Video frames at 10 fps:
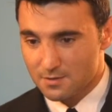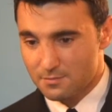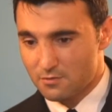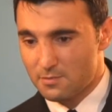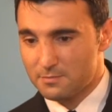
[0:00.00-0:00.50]

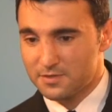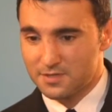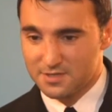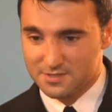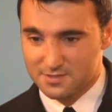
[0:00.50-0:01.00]
But remember
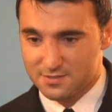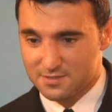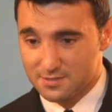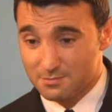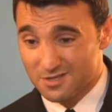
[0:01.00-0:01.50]

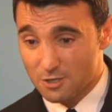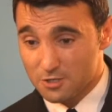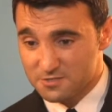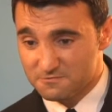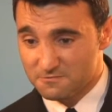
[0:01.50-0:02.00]
this, my
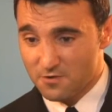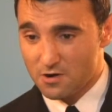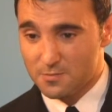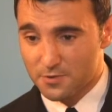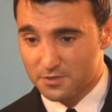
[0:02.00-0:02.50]
dog's
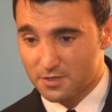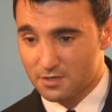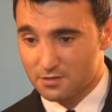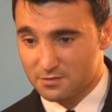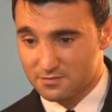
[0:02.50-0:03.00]
very
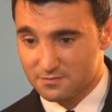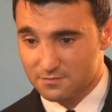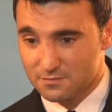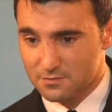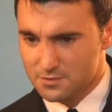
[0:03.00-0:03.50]
particular.
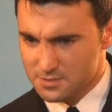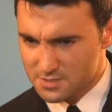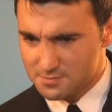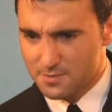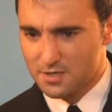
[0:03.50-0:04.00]
So
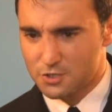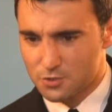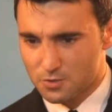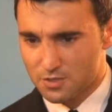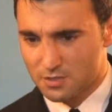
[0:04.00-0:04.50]
just make
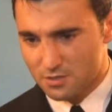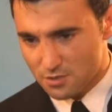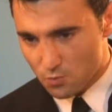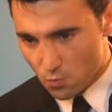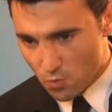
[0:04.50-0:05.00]
sure you
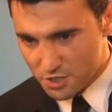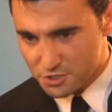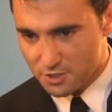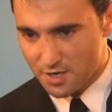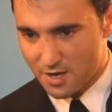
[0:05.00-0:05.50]

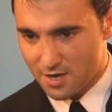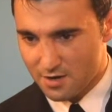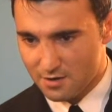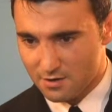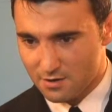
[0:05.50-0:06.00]
wash your
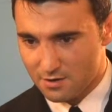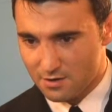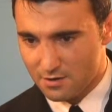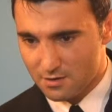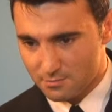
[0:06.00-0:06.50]
hair
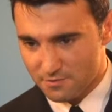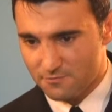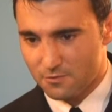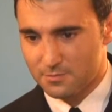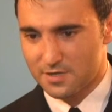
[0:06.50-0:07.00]

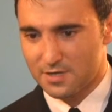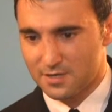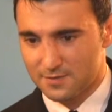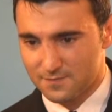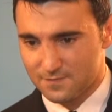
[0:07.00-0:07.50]
before midnight.